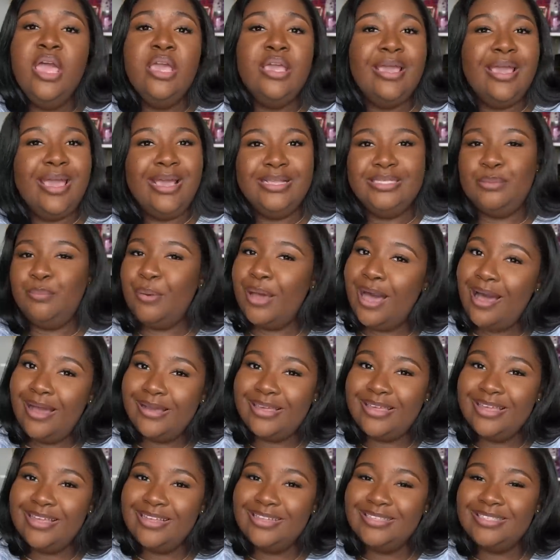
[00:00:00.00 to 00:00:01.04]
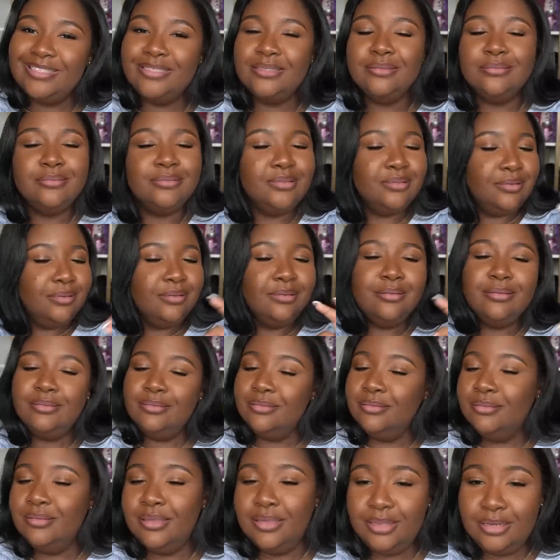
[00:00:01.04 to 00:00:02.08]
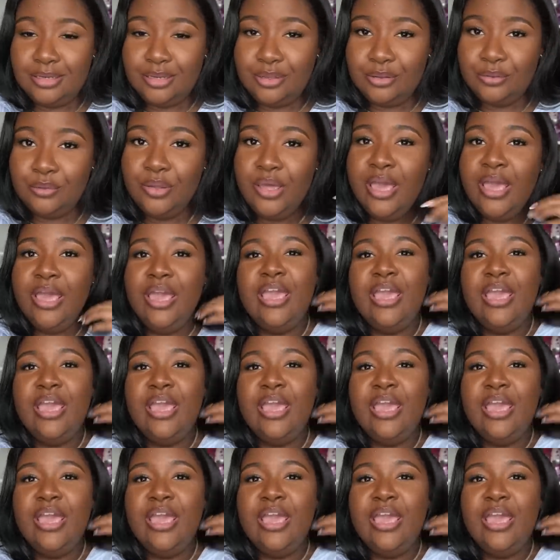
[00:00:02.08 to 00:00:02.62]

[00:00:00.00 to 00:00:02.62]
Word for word: It has pockets. Hello.